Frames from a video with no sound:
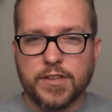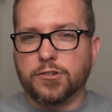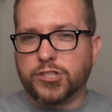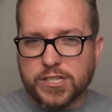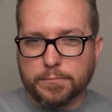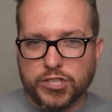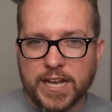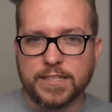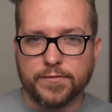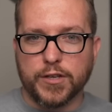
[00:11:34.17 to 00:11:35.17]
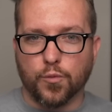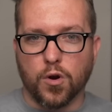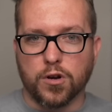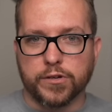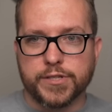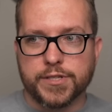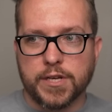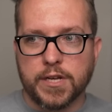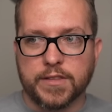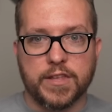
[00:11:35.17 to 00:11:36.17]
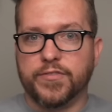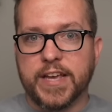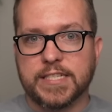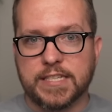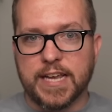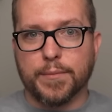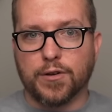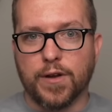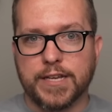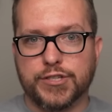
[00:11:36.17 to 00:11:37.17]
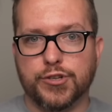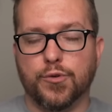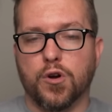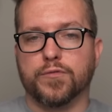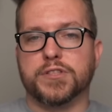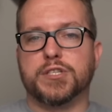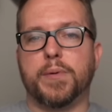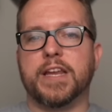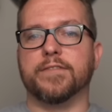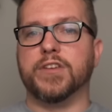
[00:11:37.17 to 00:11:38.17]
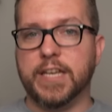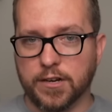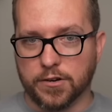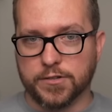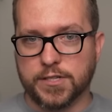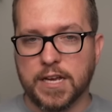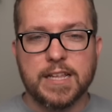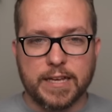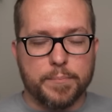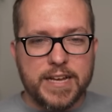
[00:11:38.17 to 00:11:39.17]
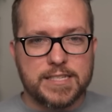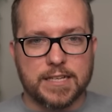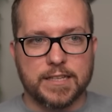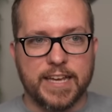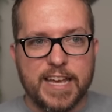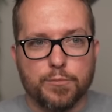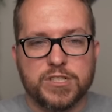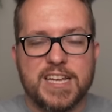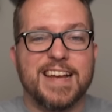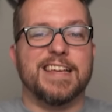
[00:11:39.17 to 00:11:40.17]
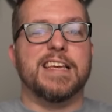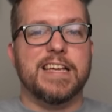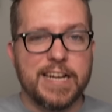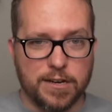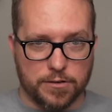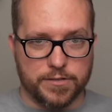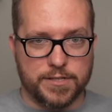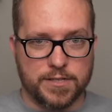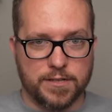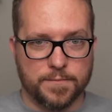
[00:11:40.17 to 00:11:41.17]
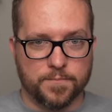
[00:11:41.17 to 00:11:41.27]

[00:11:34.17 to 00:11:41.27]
that are just objectively worse than things that Democrats do over the span of years, like basically it would take years